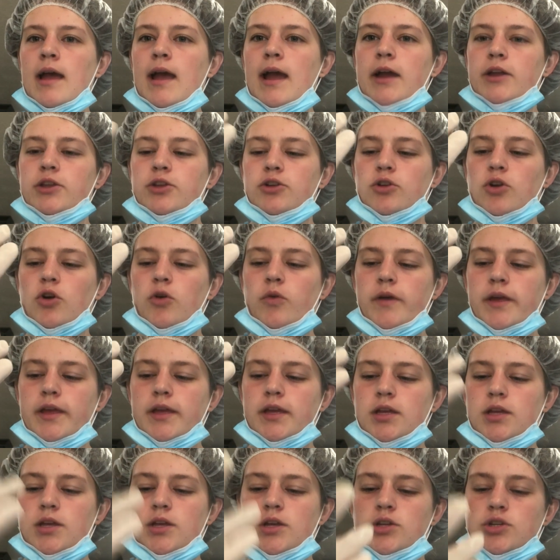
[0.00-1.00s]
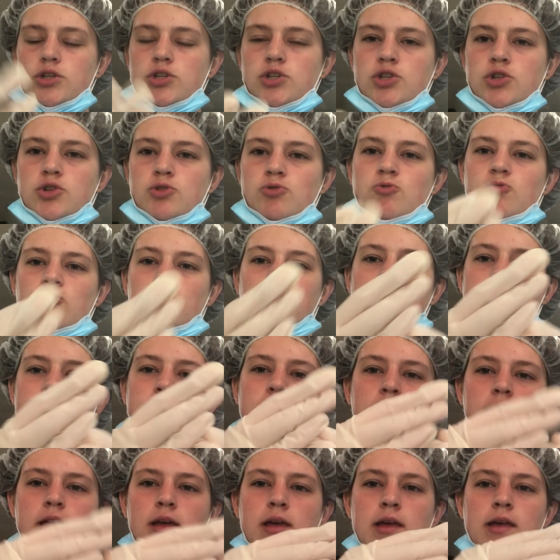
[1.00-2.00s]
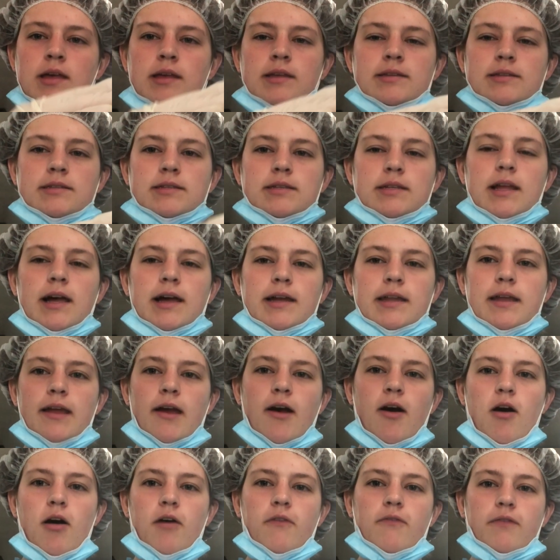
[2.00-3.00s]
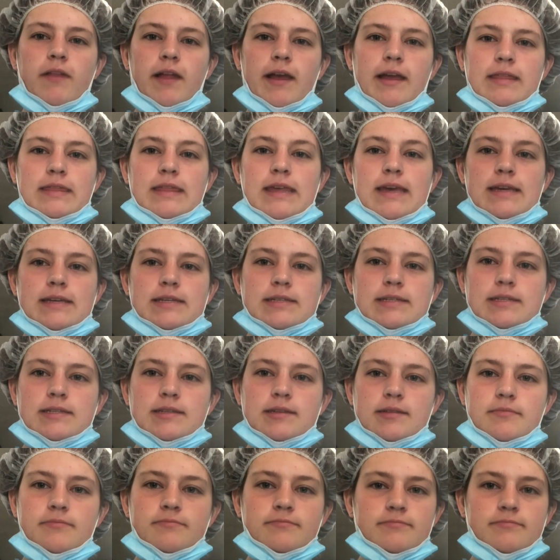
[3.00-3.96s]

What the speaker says: And you're going to slide it off like this.